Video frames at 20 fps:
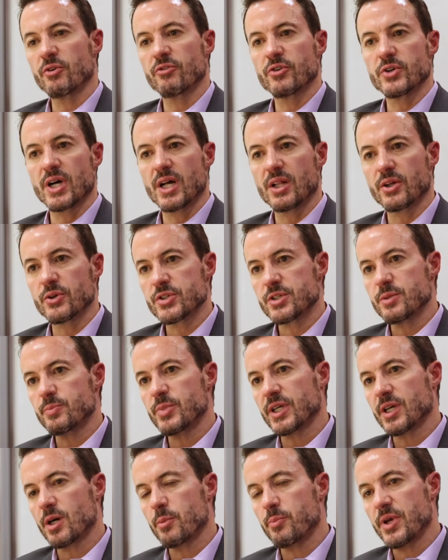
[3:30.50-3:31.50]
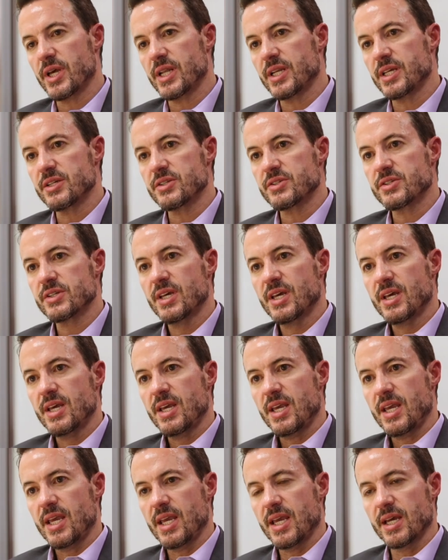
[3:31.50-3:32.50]
over dollars to pick up pennies,
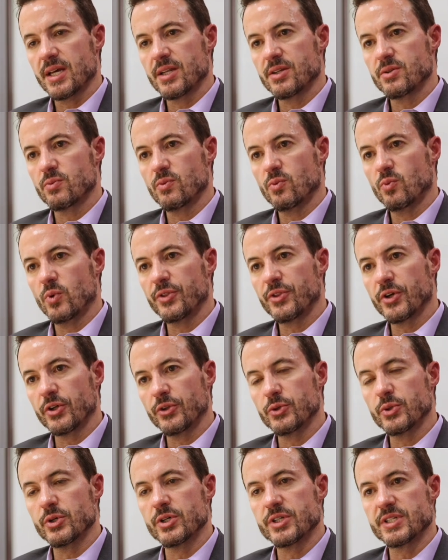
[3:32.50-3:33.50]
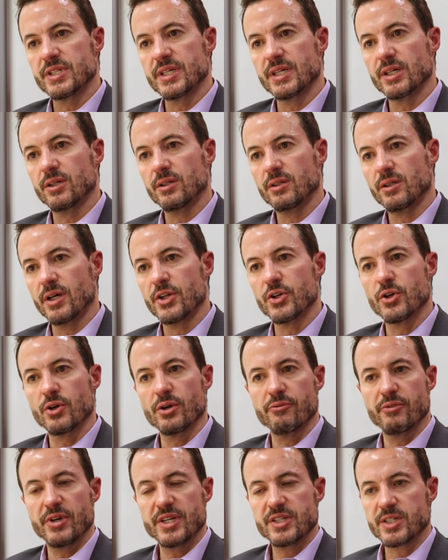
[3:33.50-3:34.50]
and what they'll do is they'll
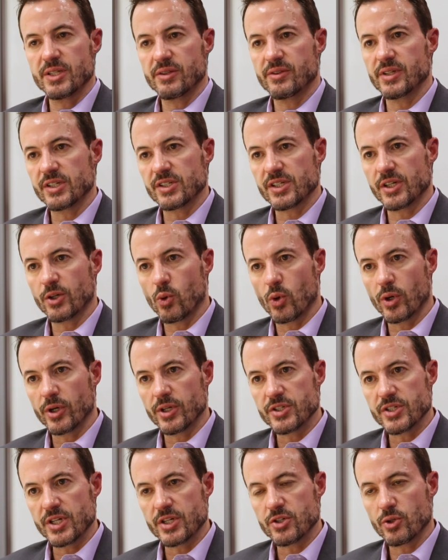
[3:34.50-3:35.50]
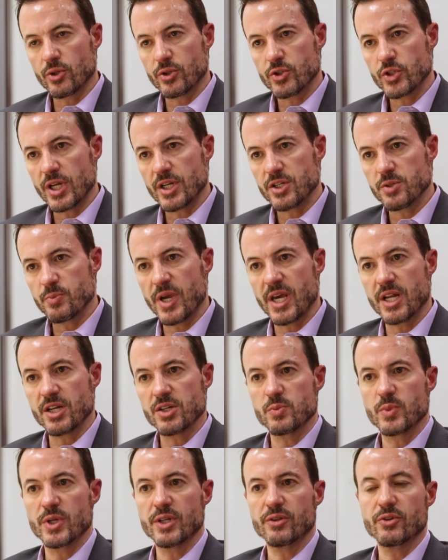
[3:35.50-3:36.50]
underinvest in things like organizational change
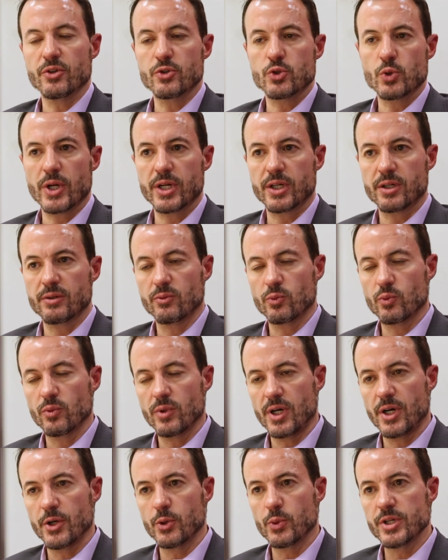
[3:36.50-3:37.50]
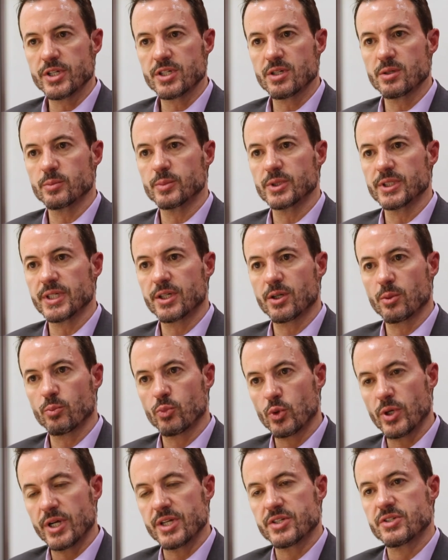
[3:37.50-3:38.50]
management. They'll try to unreasonably
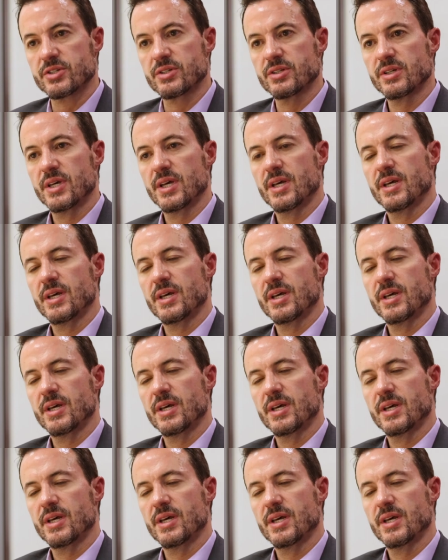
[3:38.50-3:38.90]
compress